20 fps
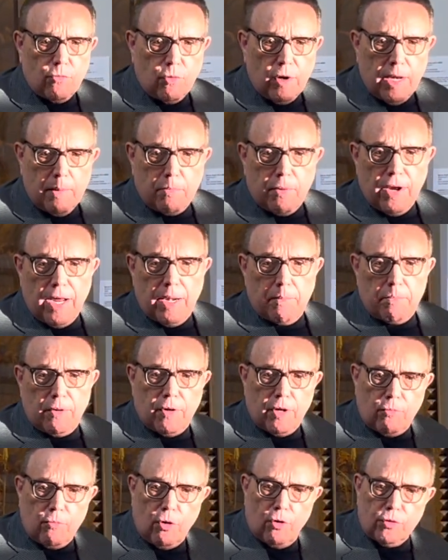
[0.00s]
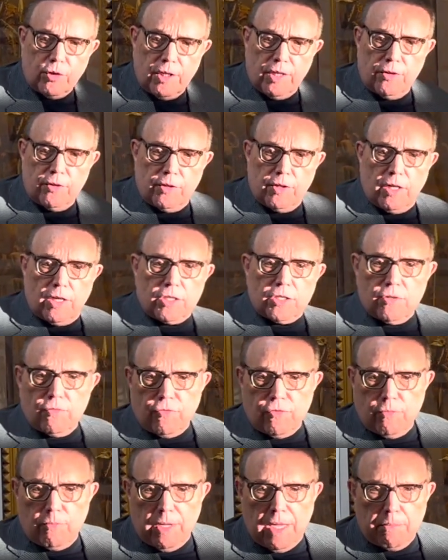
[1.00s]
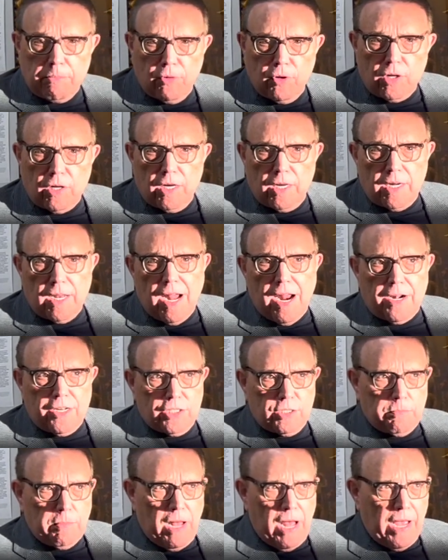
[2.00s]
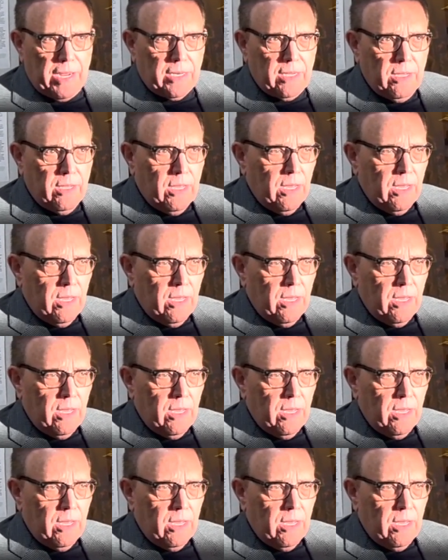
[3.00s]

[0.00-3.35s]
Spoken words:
Ray Bradbury wrote the introduction for my book on Hannes Bach.